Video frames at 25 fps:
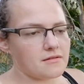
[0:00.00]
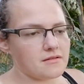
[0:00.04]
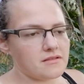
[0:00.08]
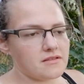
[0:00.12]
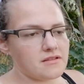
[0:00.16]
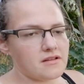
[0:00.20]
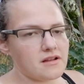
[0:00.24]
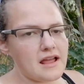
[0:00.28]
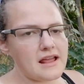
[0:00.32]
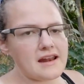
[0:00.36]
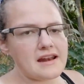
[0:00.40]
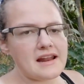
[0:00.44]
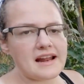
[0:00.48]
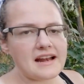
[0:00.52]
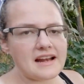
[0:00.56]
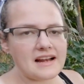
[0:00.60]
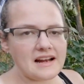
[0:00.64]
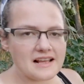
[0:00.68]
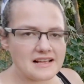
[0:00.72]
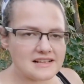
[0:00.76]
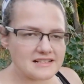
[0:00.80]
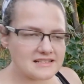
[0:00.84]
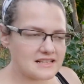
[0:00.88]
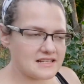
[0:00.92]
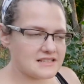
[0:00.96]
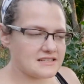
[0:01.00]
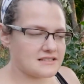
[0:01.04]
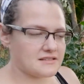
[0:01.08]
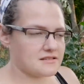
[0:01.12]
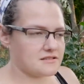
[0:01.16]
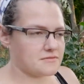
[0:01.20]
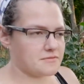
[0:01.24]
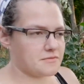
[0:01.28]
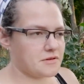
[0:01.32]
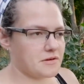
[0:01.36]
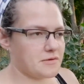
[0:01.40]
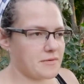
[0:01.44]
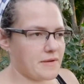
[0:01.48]
they're at 99
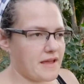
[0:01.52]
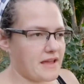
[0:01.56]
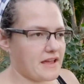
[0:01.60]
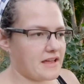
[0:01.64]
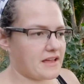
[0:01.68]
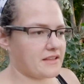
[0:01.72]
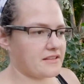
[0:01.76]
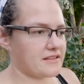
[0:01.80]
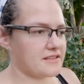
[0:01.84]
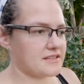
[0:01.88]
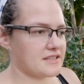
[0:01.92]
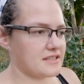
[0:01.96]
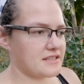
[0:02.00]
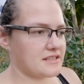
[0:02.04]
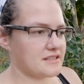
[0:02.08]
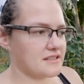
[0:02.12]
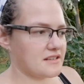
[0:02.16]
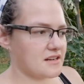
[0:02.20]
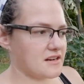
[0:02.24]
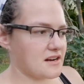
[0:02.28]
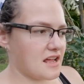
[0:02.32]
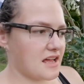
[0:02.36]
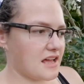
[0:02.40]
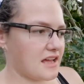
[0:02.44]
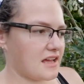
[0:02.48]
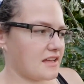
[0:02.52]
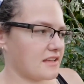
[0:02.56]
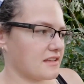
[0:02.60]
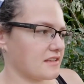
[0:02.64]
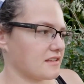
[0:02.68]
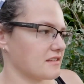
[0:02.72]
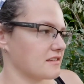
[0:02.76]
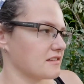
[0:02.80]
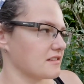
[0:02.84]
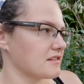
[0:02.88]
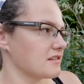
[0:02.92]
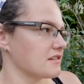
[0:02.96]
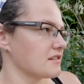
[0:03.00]
cents per pack seeds. They're not
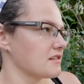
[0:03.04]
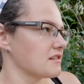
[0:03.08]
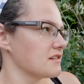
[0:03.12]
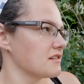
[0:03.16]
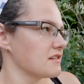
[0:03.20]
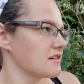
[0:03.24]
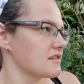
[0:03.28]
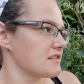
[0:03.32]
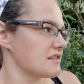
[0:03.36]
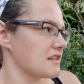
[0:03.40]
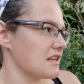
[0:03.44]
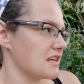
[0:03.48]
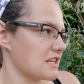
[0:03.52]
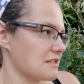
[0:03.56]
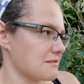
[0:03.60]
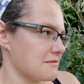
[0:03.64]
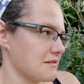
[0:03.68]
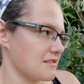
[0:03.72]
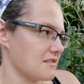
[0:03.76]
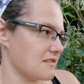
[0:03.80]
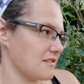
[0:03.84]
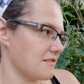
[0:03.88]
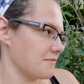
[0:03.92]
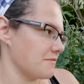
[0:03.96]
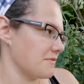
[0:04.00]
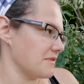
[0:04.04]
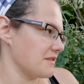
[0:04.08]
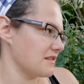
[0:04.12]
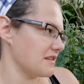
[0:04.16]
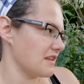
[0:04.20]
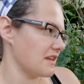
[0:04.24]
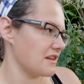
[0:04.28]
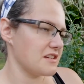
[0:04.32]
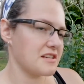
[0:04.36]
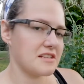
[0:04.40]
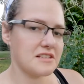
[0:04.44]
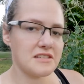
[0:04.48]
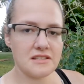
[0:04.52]
It's not expensive, but
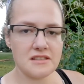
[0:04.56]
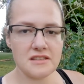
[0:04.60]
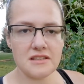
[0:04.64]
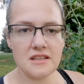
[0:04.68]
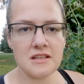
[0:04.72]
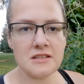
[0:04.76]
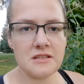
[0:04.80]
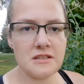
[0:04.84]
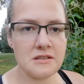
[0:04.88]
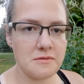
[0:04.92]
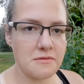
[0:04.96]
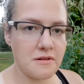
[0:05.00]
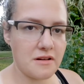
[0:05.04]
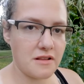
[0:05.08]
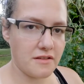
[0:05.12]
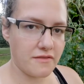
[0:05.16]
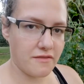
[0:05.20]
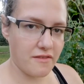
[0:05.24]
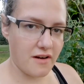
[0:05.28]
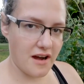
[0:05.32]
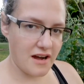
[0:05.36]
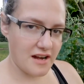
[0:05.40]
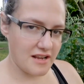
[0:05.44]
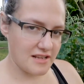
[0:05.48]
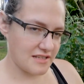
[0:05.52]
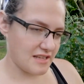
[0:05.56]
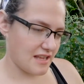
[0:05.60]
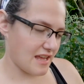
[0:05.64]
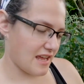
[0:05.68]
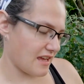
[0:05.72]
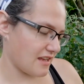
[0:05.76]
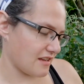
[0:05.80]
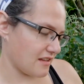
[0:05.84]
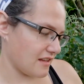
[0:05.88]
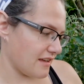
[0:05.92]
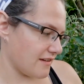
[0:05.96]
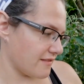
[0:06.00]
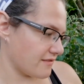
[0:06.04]
this is one of the varieties they
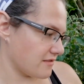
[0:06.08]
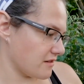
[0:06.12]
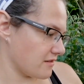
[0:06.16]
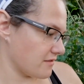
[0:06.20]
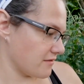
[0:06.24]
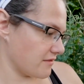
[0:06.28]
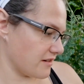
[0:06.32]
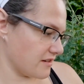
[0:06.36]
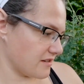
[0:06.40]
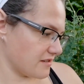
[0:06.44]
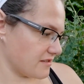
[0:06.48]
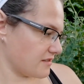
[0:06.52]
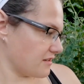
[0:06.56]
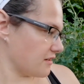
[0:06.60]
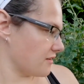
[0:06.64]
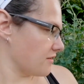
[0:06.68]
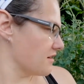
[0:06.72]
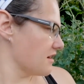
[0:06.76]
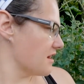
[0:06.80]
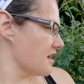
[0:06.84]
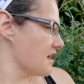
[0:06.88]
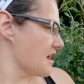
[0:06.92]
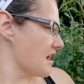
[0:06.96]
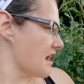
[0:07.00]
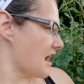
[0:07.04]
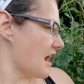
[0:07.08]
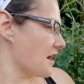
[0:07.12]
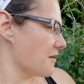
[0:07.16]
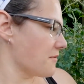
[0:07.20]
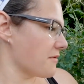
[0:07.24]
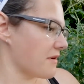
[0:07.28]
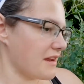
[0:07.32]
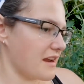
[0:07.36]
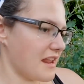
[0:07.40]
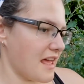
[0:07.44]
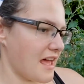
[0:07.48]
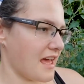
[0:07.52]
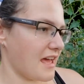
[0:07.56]
had left over, so I
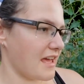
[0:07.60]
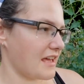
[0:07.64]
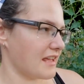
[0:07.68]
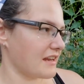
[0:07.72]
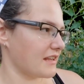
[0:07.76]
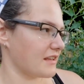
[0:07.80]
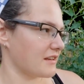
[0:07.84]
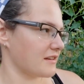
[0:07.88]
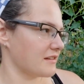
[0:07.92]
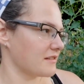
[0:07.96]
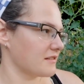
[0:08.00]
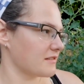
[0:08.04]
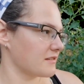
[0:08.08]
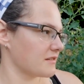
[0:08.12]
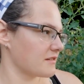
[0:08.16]
went ahead and